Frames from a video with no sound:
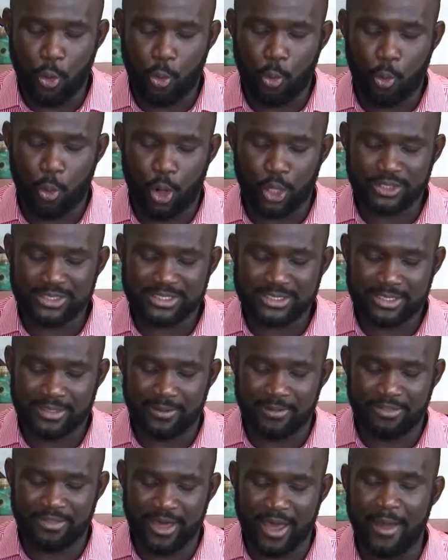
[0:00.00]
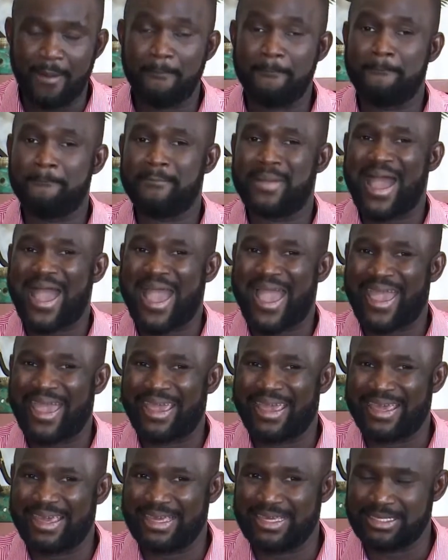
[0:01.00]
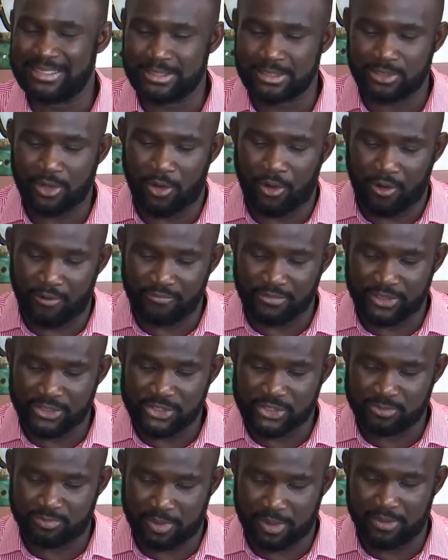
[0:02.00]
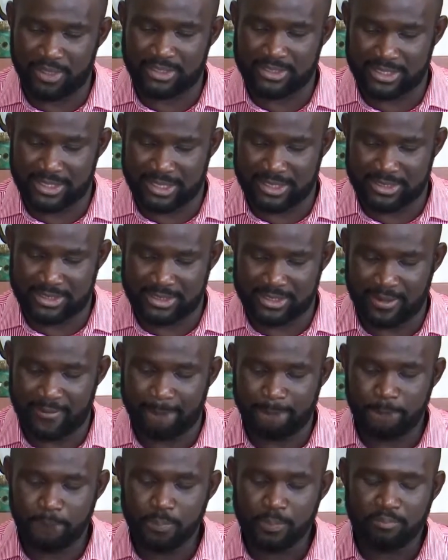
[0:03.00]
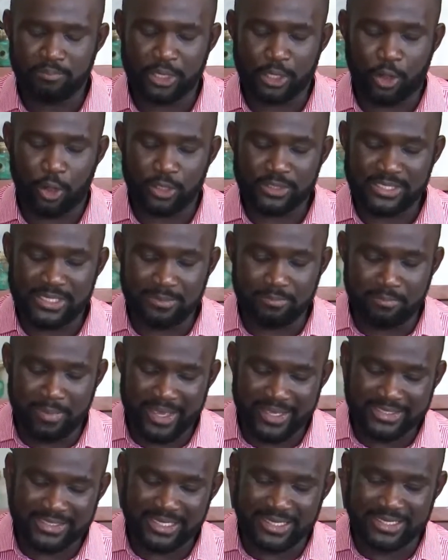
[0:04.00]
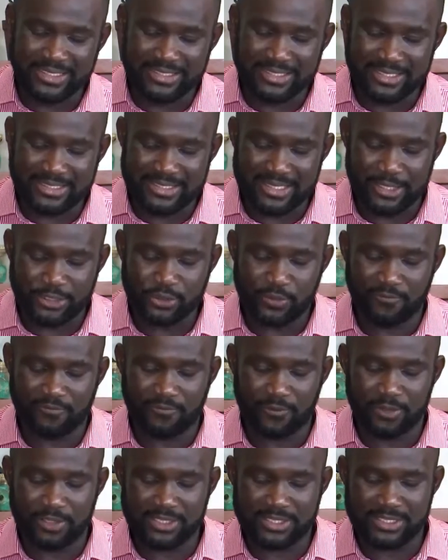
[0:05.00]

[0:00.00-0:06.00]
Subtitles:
what the mind of the Spirit is, because he makes intercession for the